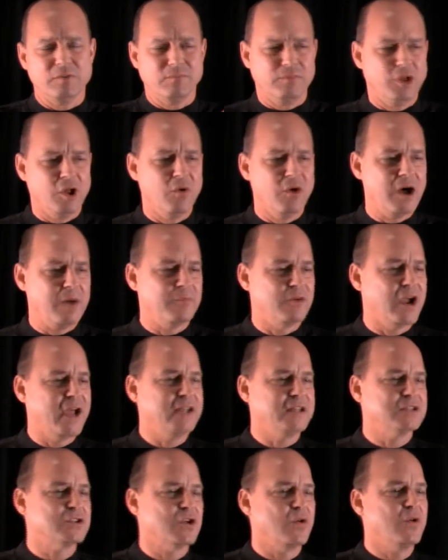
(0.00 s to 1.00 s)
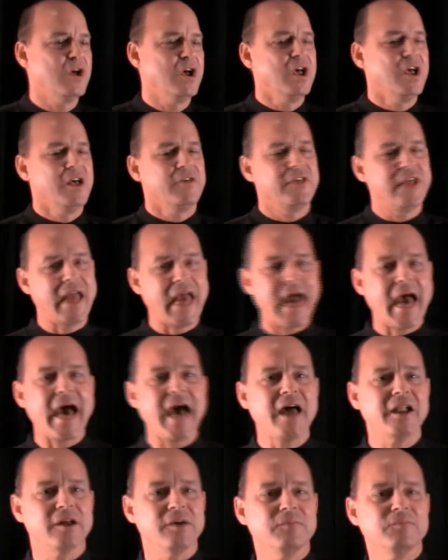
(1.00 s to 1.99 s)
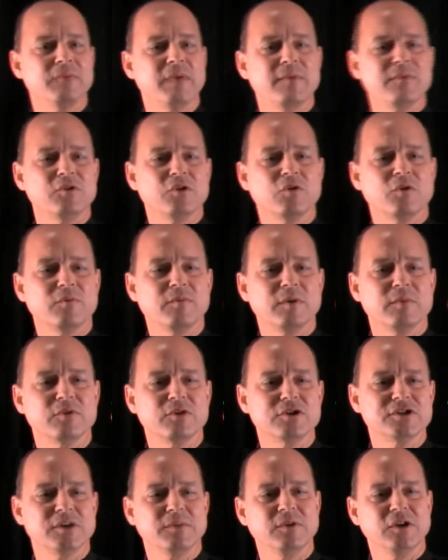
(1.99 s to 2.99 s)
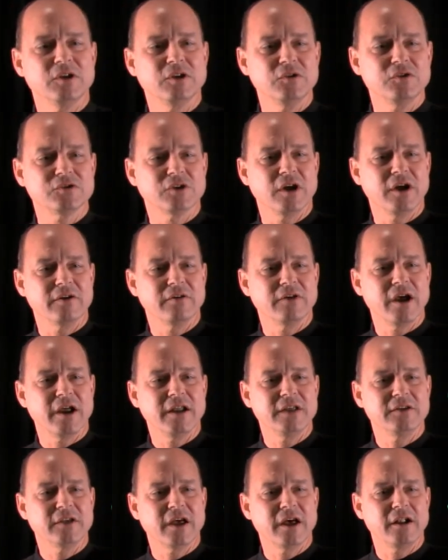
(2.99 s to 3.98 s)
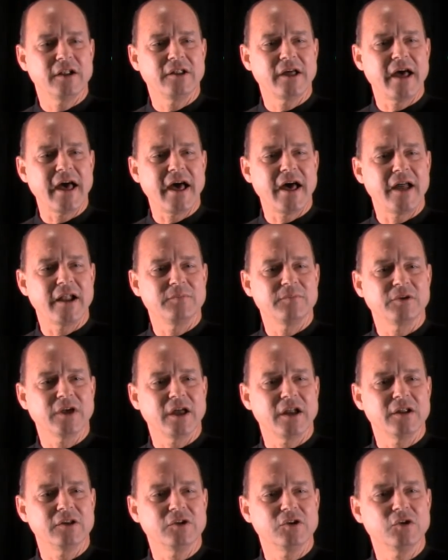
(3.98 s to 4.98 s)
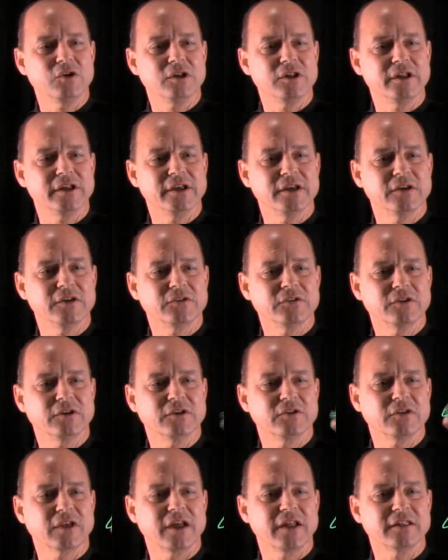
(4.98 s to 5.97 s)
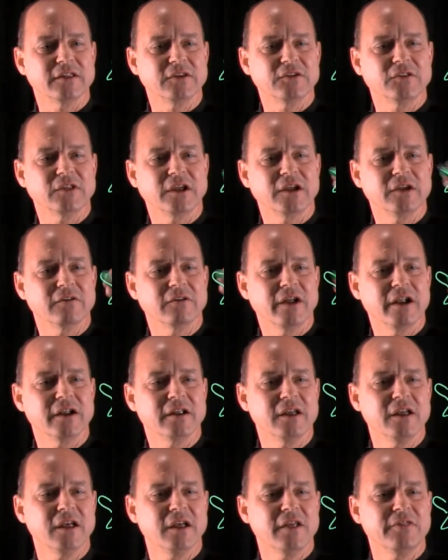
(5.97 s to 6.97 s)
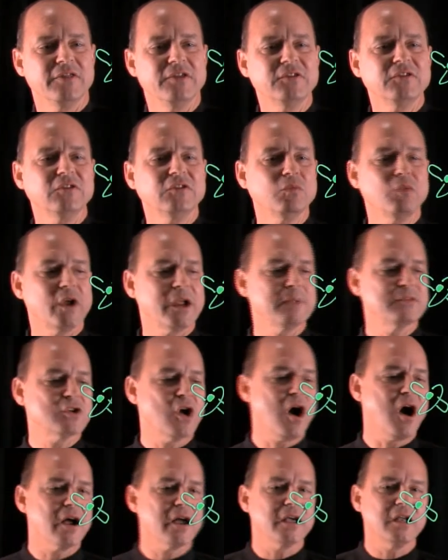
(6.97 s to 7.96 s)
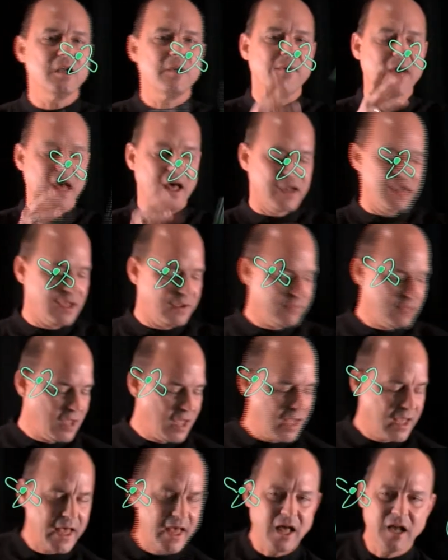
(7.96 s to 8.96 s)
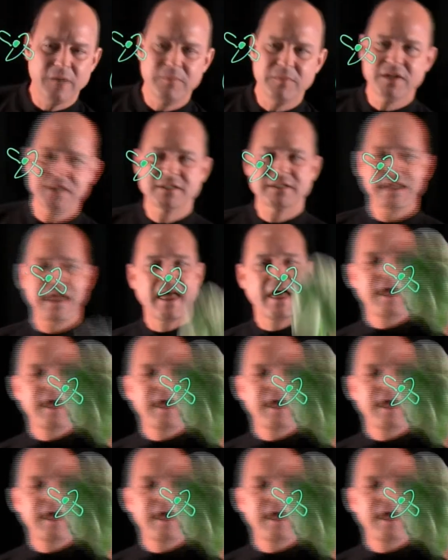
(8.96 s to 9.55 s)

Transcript: to blow up, right? So the atom, maybe you remember Jimmy Neutron, right? He got a little atom, he got a nucleus, and it's got this thing, right? This is what I'm talking about. Elements